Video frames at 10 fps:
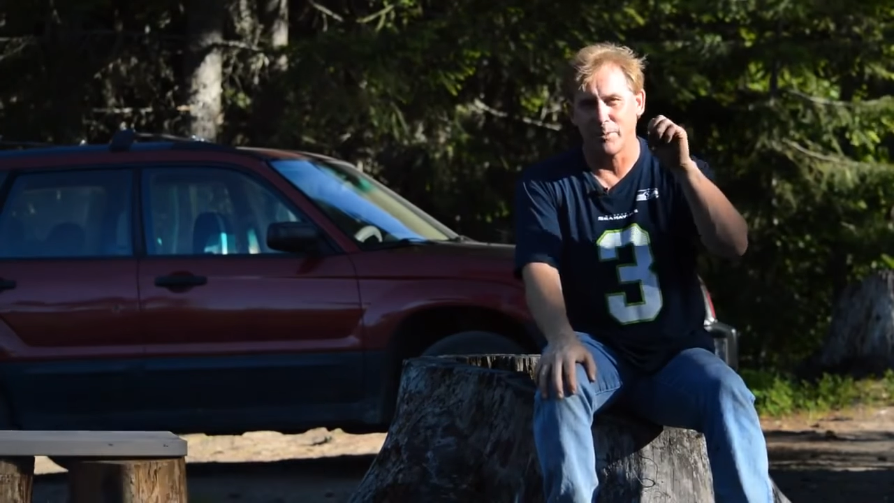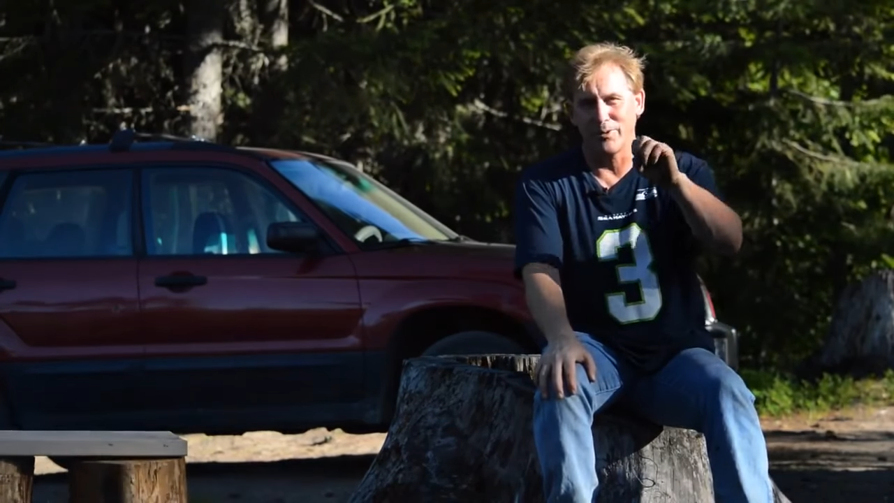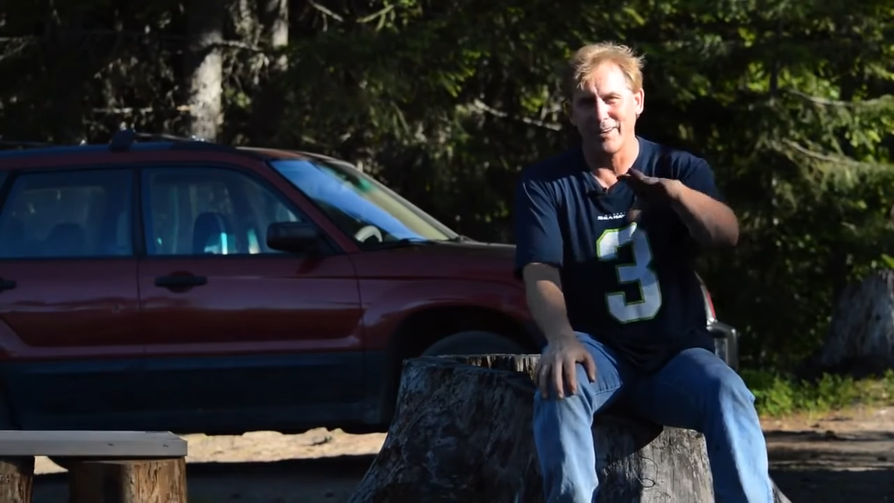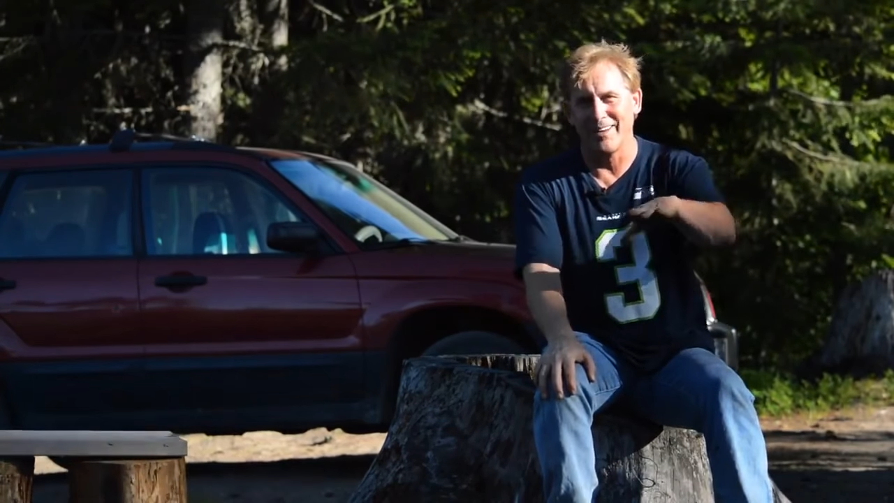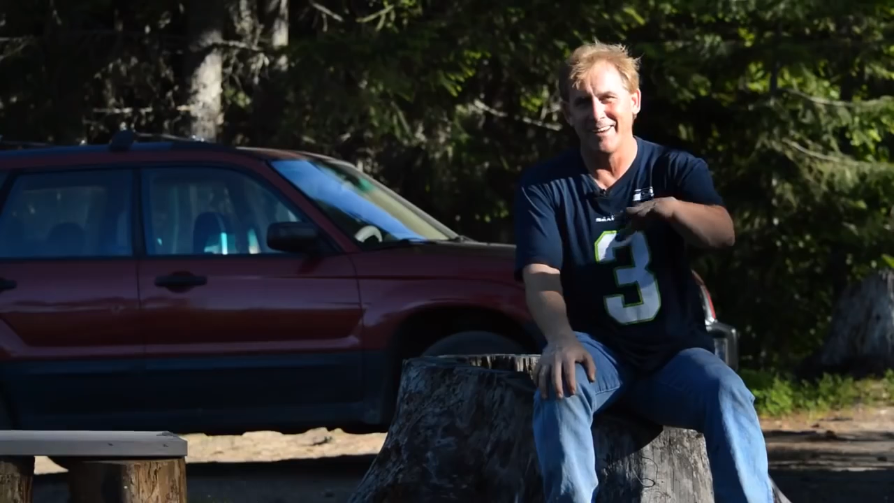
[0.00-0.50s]

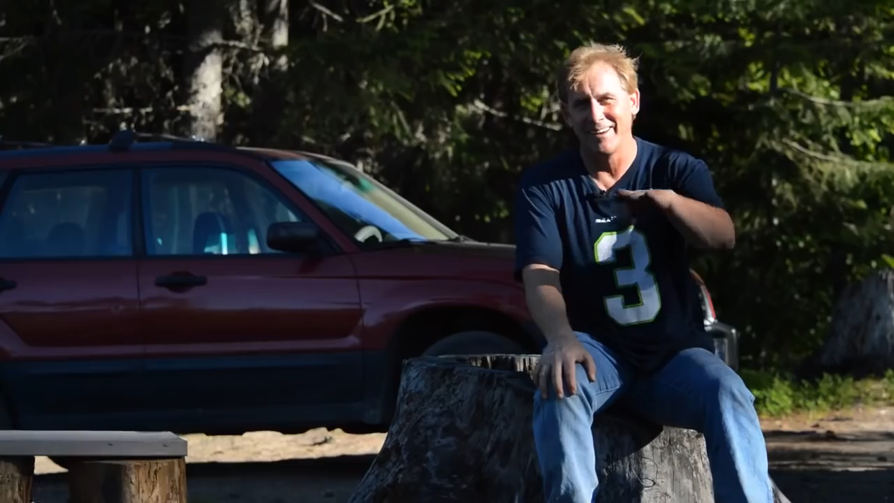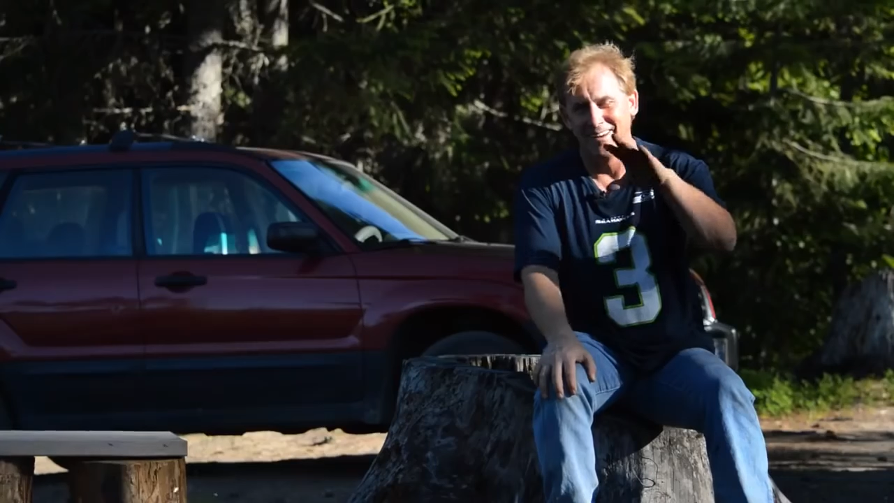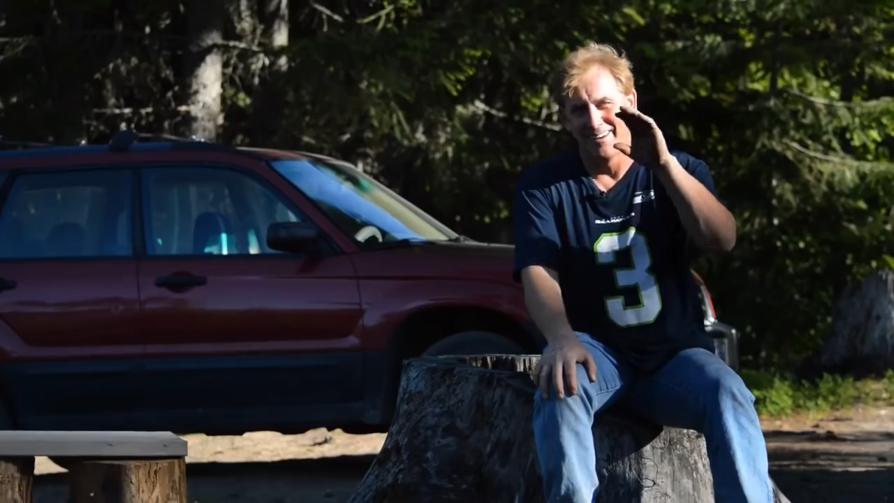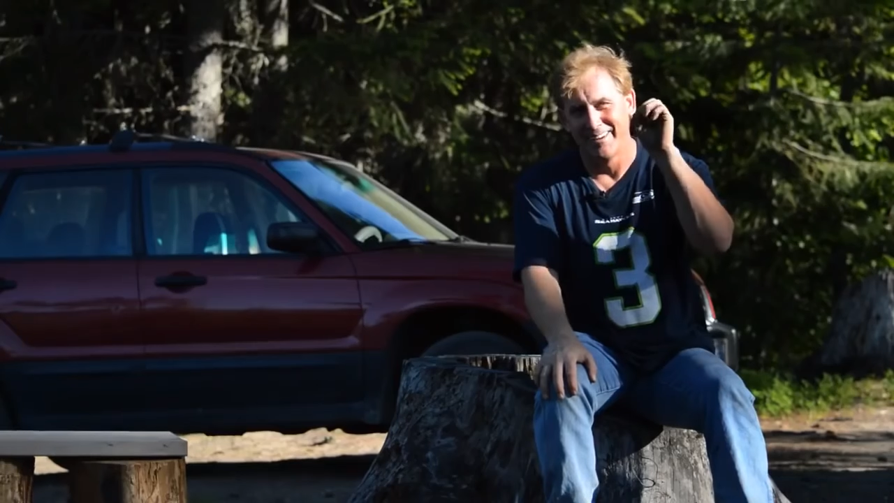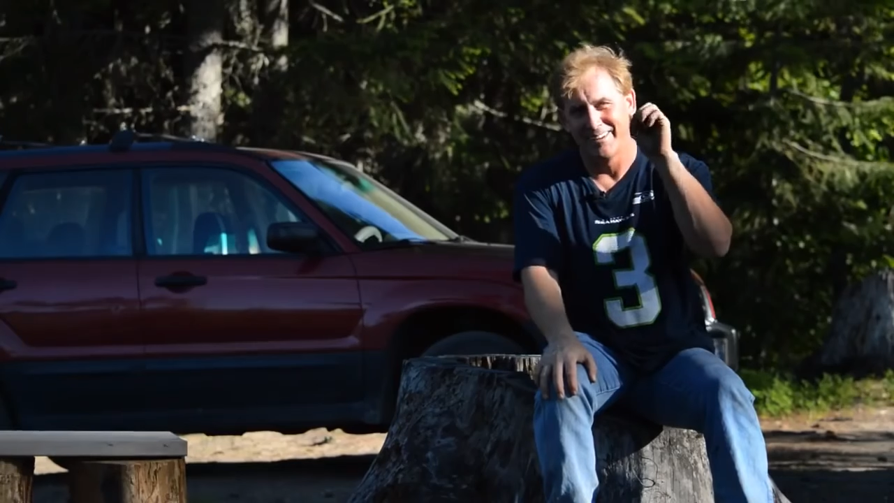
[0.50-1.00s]
point,
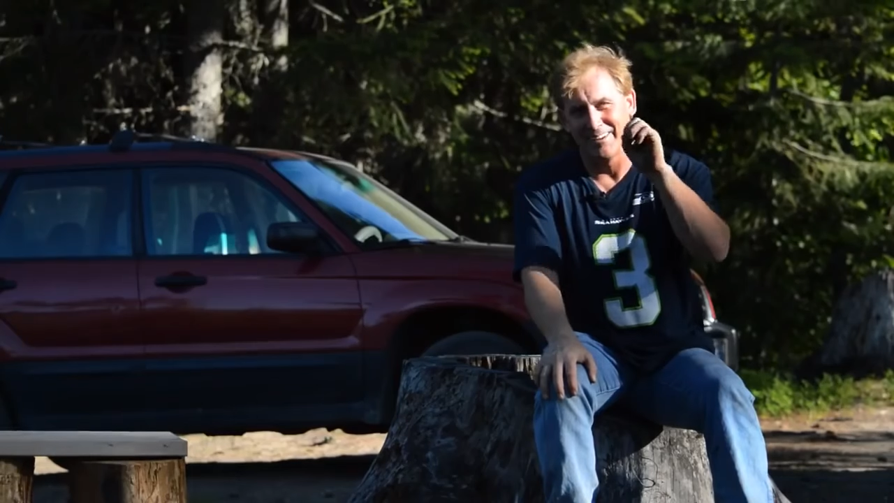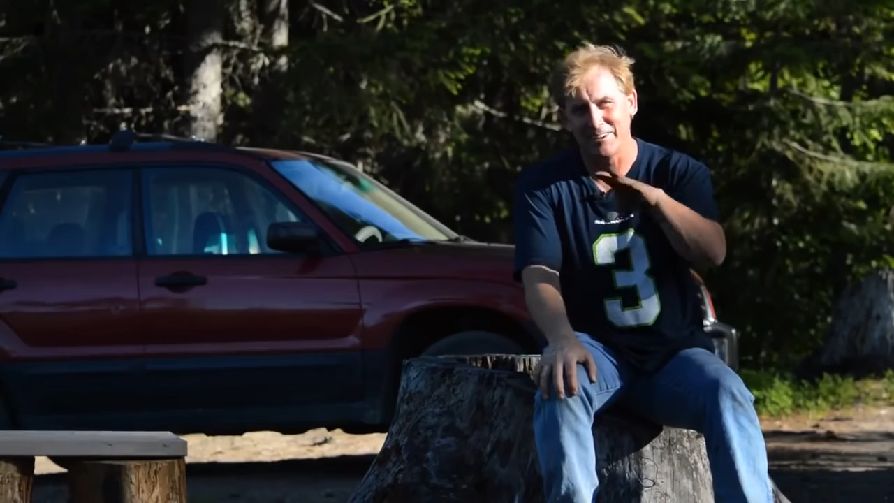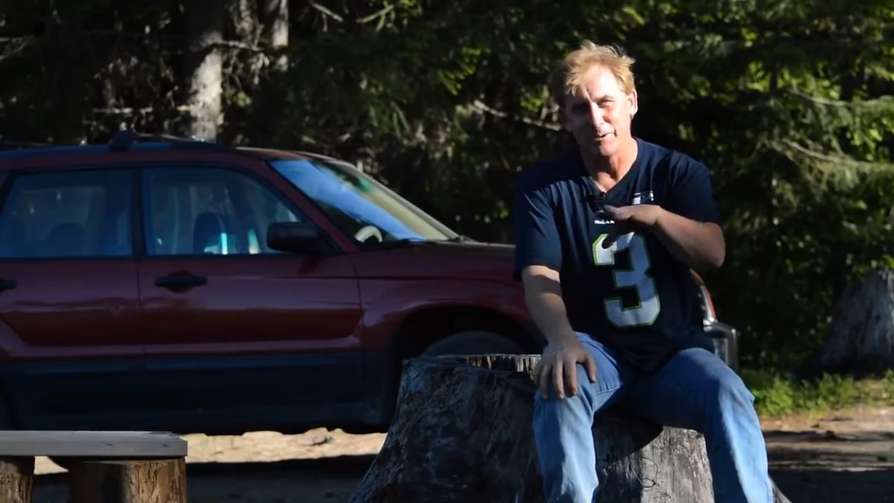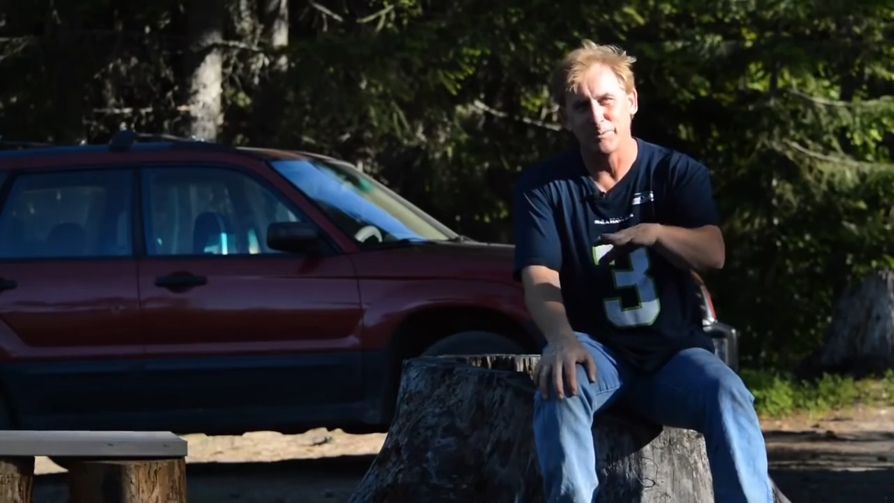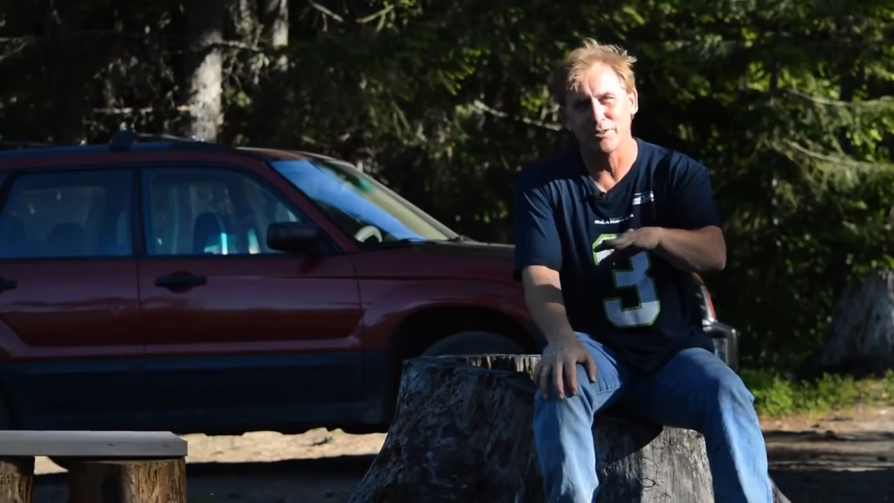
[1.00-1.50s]
the
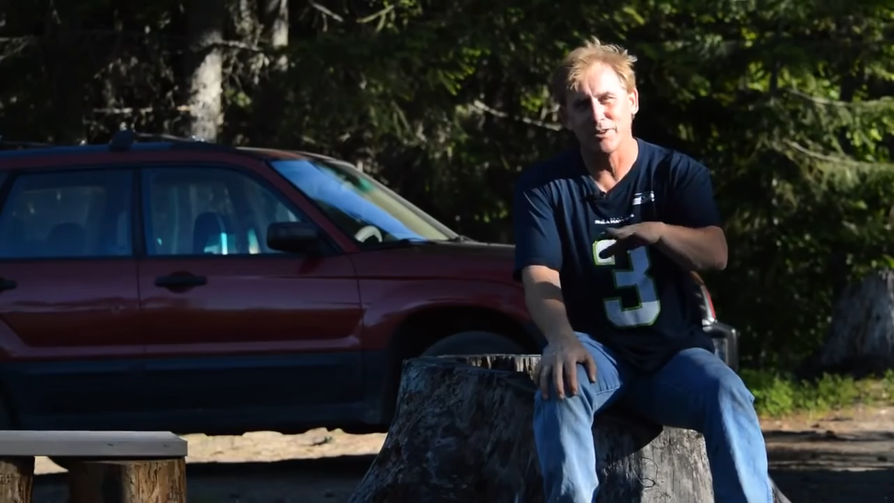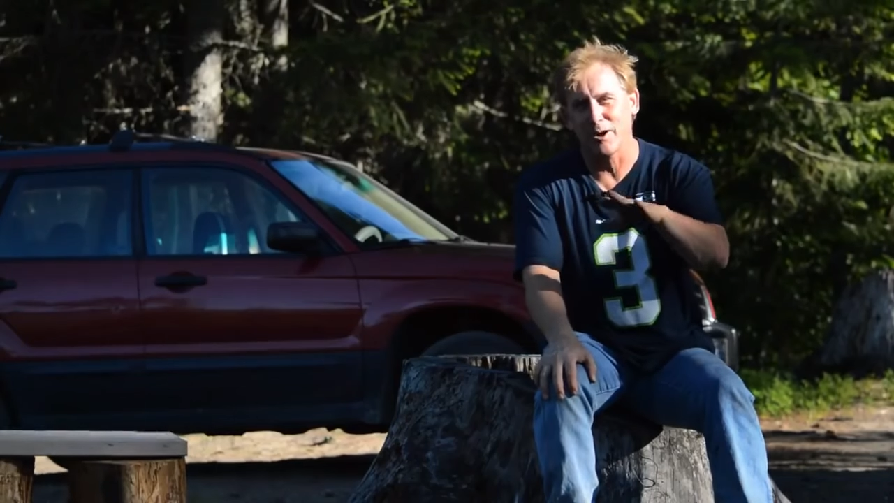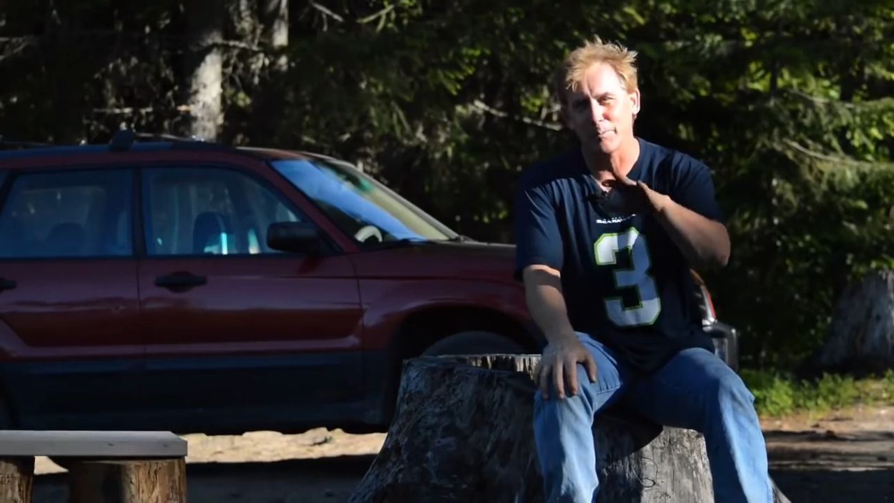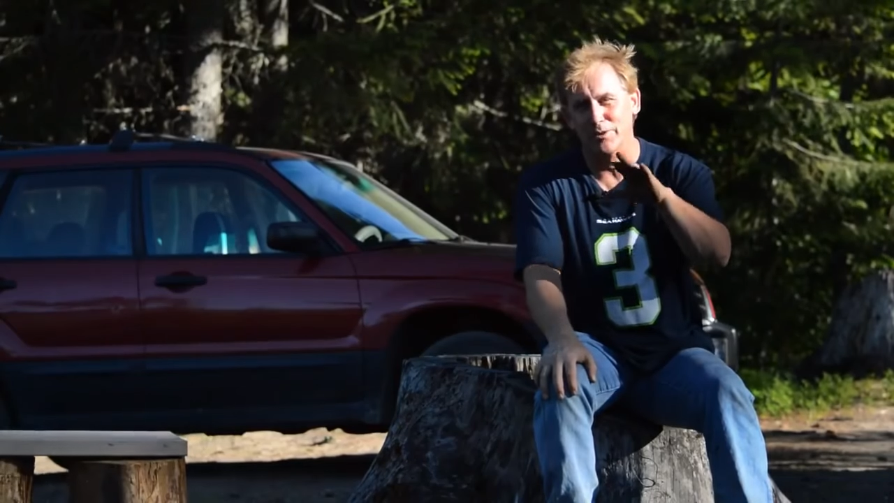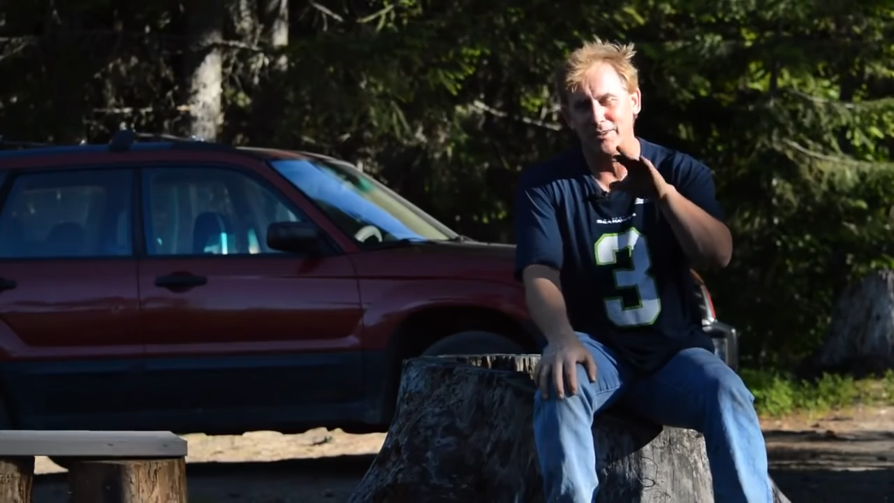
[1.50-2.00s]
glimpse
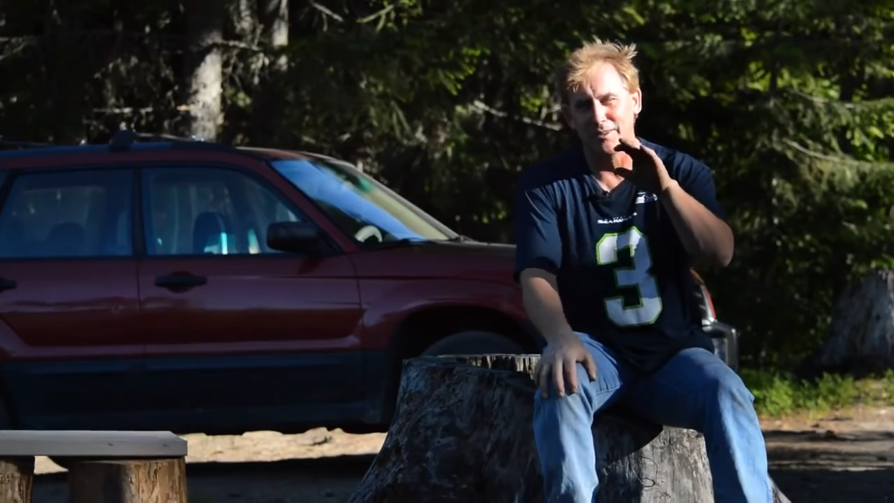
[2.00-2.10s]
stopped.